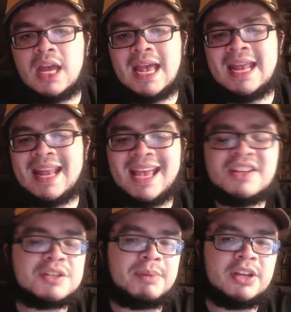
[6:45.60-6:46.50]
An
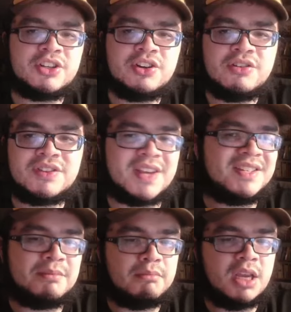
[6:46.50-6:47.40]
ace pitcher
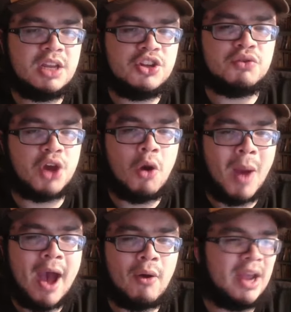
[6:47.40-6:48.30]
doesn't mean you go
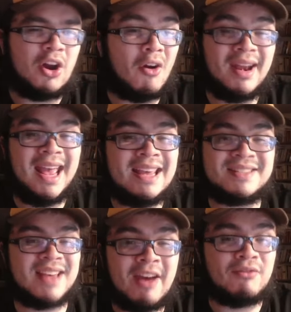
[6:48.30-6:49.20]
out and are an
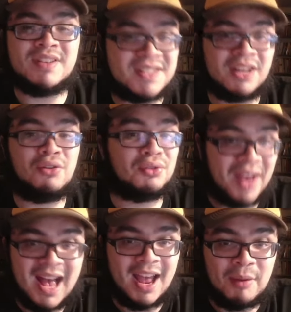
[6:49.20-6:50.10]
ace every single
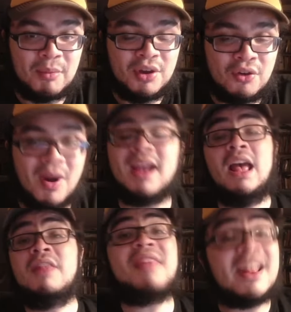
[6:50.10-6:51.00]
time. Right?
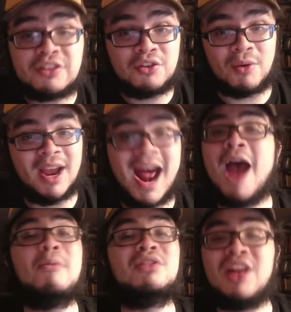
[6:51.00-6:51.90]
That's great. I
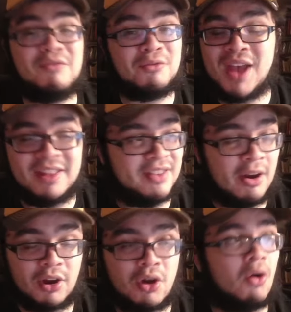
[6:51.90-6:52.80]
would love if we had
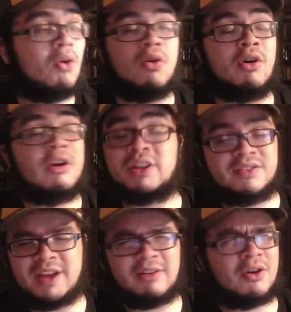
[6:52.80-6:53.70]
Garrett Cole or
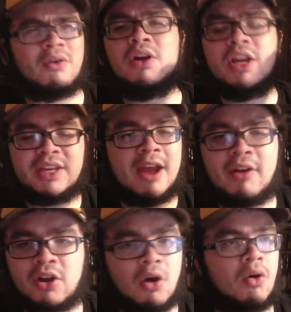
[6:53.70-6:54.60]
Jacob
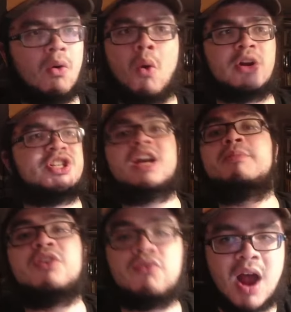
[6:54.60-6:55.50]

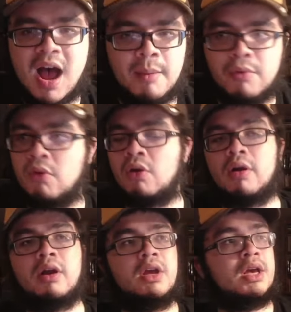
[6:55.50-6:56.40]
deGrom
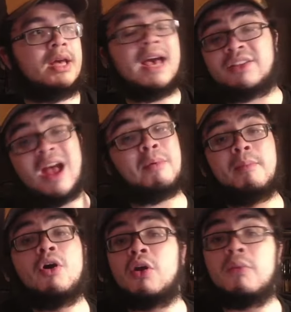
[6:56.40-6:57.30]
or heck,
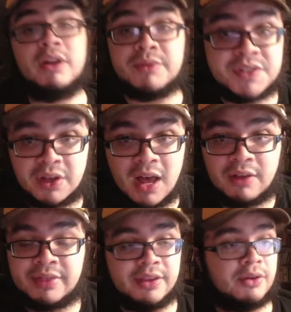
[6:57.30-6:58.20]
Yamamoto when he was still
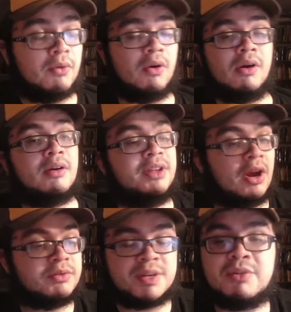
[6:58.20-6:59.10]
healthy, or, you
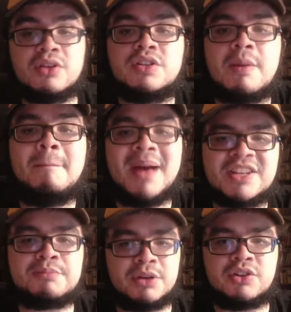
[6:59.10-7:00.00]
know, some of those, the
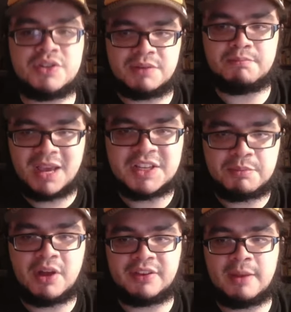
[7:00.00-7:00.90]
best pitchers in
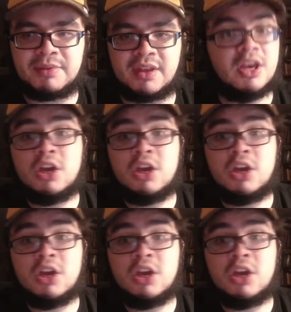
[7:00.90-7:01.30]
baseball type of thing.